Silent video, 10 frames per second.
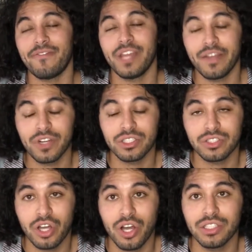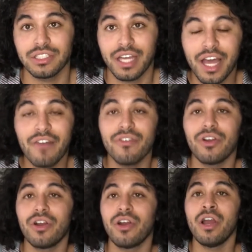favorite songs
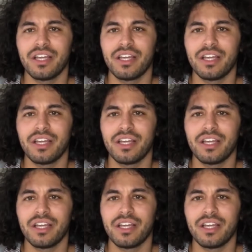ever.